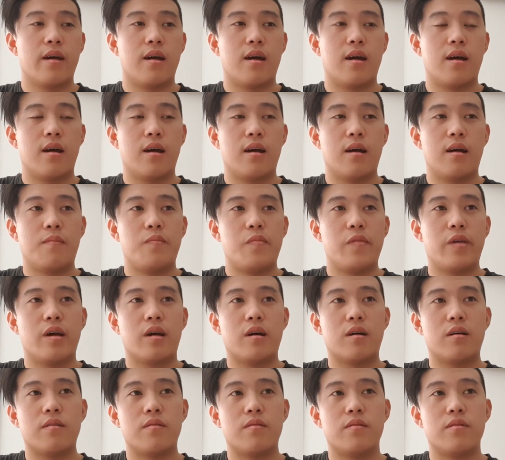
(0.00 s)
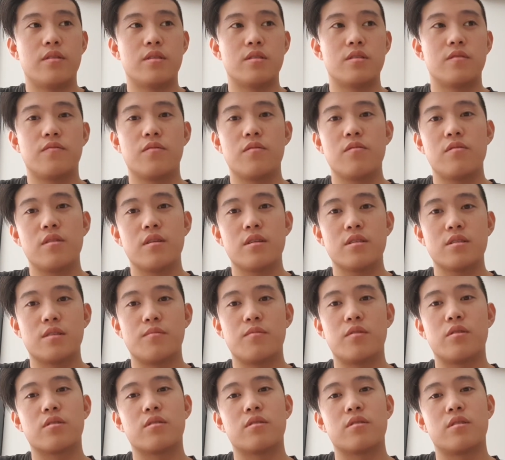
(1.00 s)
Now, there's a few things I'm
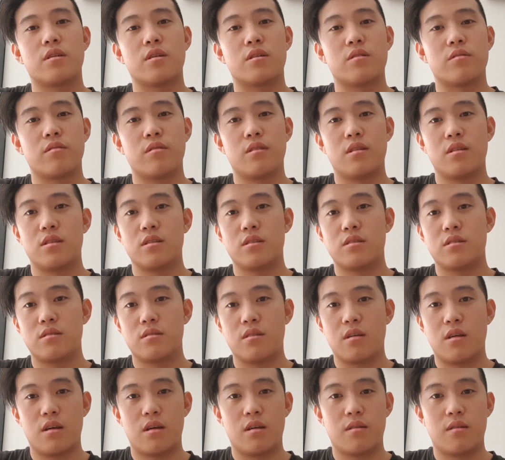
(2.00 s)
not gonna include in this